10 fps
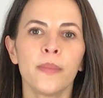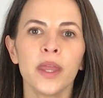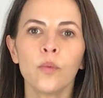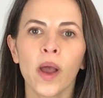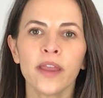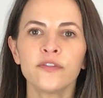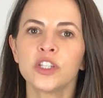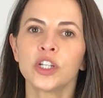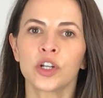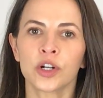
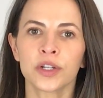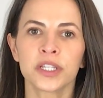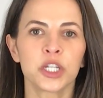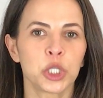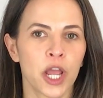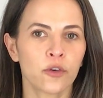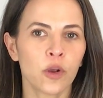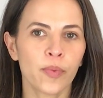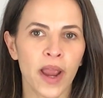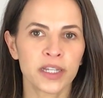midwife to nurse to
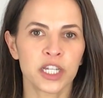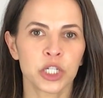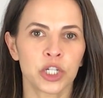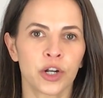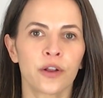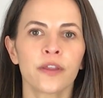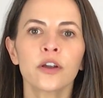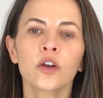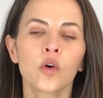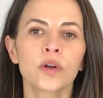general practitioner,
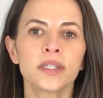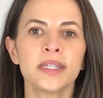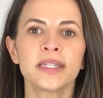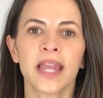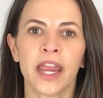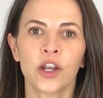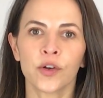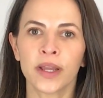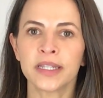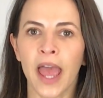there are courses
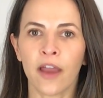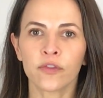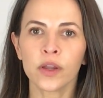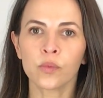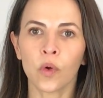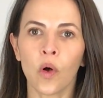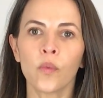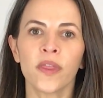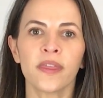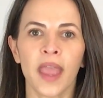catering to every
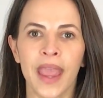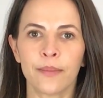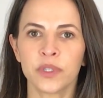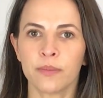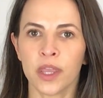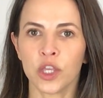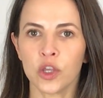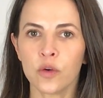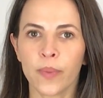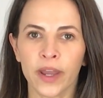role with the aim to make
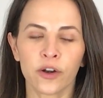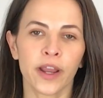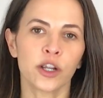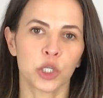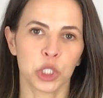you better at your